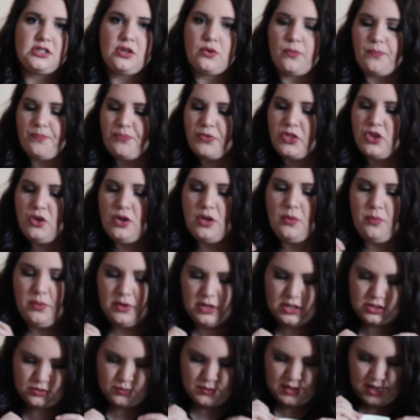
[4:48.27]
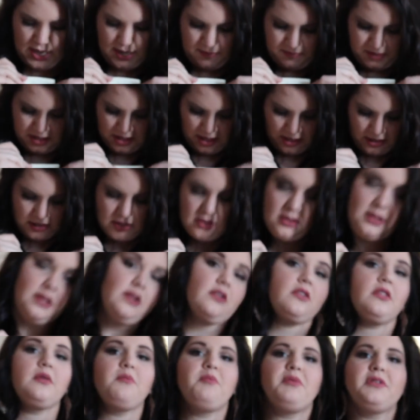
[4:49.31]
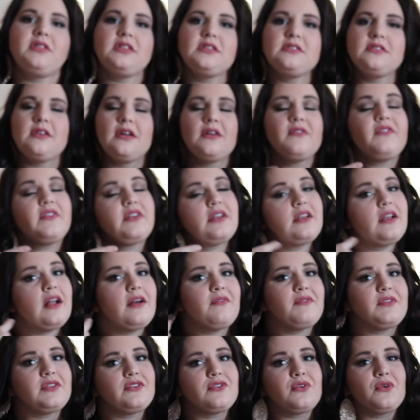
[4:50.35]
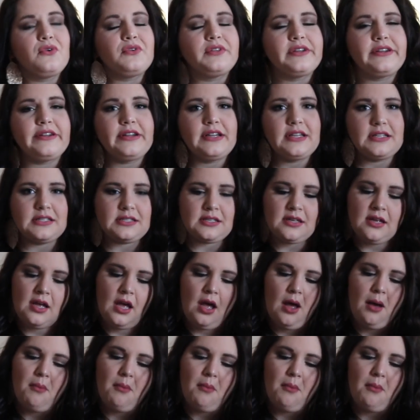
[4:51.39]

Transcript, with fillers: So you could wear this with, I mean, I could literally put this on if I didn't have these gold earrings.